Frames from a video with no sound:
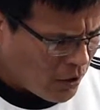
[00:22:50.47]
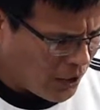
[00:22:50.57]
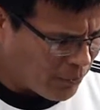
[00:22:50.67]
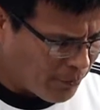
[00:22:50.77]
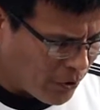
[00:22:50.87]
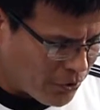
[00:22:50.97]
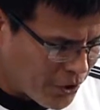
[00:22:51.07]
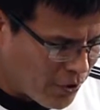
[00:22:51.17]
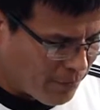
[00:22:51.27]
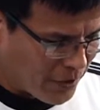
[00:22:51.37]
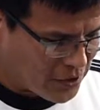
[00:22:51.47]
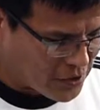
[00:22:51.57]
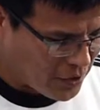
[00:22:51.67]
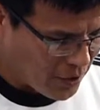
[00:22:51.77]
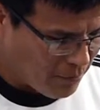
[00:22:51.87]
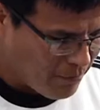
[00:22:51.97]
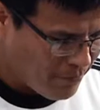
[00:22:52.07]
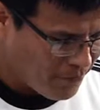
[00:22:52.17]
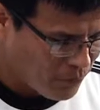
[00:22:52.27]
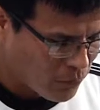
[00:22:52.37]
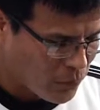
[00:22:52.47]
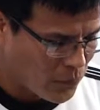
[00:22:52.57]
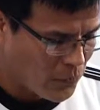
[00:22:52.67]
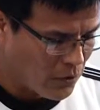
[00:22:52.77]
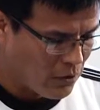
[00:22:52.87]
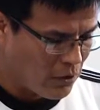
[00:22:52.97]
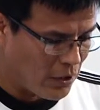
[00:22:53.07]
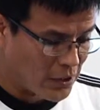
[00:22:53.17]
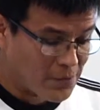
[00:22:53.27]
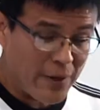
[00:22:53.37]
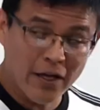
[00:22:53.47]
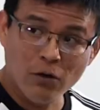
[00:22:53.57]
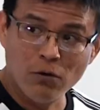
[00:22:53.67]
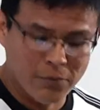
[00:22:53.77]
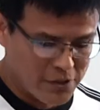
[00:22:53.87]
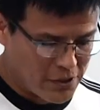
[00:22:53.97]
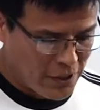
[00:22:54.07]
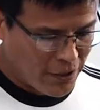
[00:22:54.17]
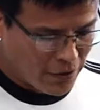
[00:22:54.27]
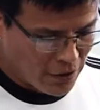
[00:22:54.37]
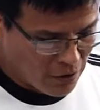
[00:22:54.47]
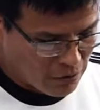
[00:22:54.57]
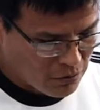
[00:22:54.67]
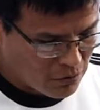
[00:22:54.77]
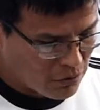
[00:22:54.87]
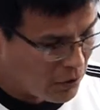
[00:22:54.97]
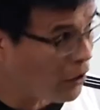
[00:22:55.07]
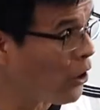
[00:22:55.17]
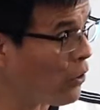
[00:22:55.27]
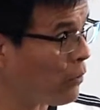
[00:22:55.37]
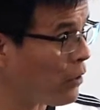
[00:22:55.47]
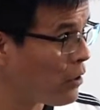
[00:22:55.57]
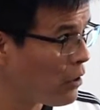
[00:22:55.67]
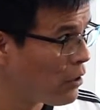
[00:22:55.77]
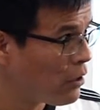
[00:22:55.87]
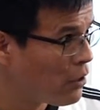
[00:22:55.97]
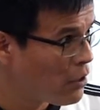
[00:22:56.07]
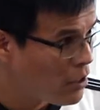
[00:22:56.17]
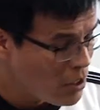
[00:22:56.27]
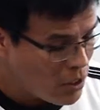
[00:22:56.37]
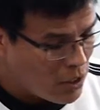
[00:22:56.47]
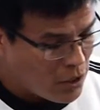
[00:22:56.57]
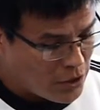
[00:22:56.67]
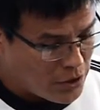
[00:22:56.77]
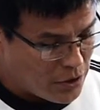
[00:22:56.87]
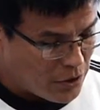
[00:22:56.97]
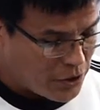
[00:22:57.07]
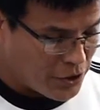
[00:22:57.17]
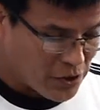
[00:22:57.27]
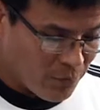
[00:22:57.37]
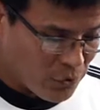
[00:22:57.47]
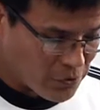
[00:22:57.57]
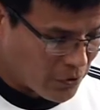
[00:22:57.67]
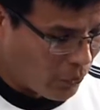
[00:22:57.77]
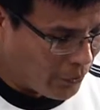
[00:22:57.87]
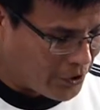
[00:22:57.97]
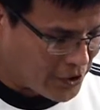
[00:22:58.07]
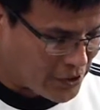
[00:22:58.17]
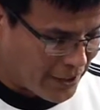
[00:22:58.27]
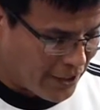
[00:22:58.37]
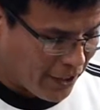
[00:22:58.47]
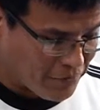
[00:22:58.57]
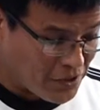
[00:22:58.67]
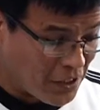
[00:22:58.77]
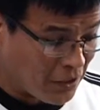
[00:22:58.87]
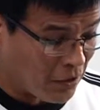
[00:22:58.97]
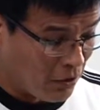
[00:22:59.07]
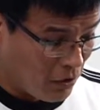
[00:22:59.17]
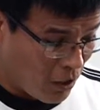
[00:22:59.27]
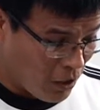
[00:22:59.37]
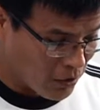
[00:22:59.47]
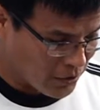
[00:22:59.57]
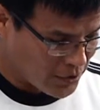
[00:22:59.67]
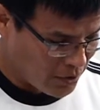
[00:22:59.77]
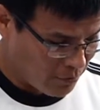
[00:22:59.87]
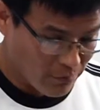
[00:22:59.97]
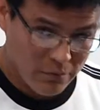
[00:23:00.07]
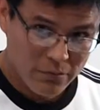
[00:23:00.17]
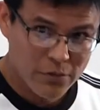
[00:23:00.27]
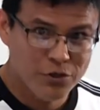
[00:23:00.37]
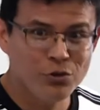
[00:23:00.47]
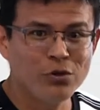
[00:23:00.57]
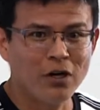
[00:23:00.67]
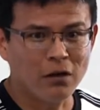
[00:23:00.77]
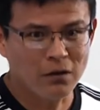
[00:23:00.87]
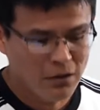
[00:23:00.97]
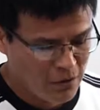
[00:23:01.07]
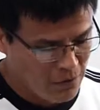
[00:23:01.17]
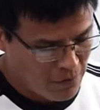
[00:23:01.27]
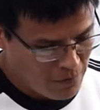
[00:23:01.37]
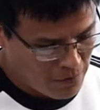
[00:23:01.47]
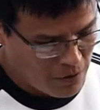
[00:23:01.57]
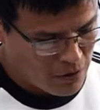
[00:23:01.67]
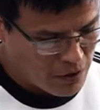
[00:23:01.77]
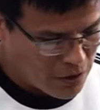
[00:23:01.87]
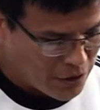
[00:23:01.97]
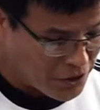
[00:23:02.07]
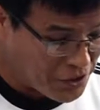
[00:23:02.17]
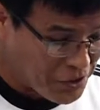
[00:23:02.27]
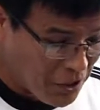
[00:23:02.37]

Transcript: I'm approaching the bus stop. A Hispanic woman sitting there alone. She's the most gorgeous lady I've seen in a long time, too long. She's